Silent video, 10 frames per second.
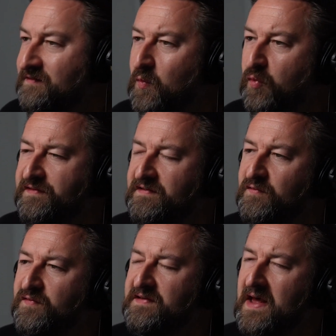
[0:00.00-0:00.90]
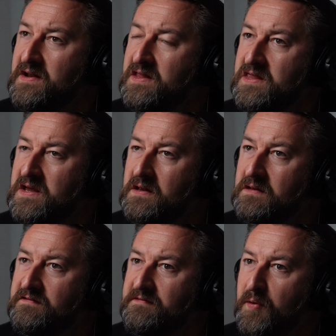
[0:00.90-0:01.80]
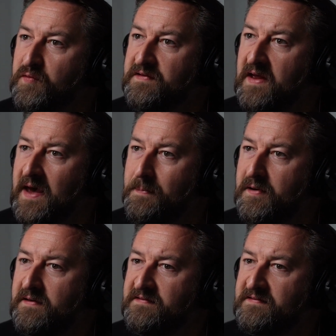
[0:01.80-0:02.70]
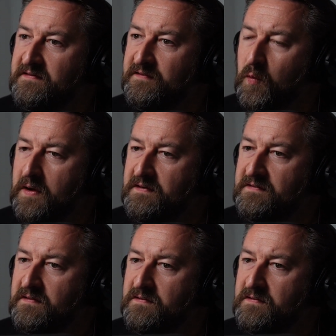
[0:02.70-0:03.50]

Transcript: well, what's the sort of standard thing that's supposed to happen in this situation?